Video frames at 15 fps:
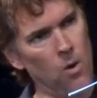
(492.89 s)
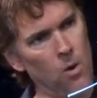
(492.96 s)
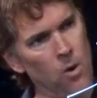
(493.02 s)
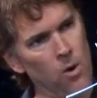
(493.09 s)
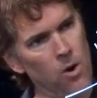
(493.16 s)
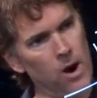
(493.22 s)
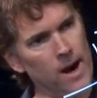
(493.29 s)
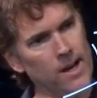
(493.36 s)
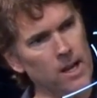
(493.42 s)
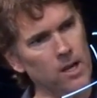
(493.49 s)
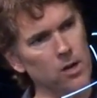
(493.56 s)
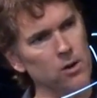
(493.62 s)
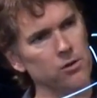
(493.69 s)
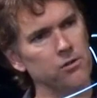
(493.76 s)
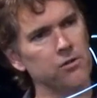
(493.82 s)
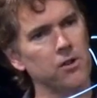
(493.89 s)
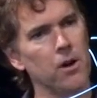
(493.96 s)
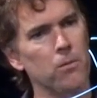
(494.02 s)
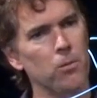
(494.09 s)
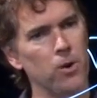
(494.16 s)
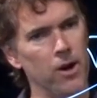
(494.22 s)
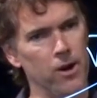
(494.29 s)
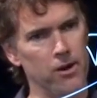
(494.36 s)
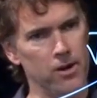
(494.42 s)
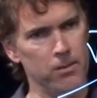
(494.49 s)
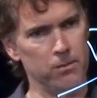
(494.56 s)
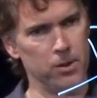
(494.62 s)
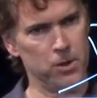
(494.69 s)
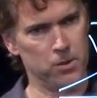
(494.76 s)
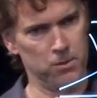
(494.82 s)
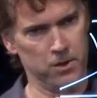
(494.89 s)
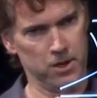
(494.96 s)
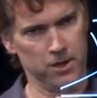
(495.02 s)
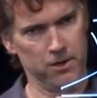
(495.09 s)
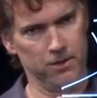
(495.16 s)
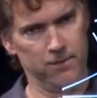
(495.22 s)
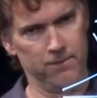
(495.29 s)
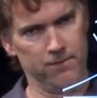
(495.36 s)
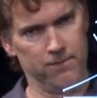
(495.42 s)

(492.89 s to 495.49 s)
or I can go somewhere in between.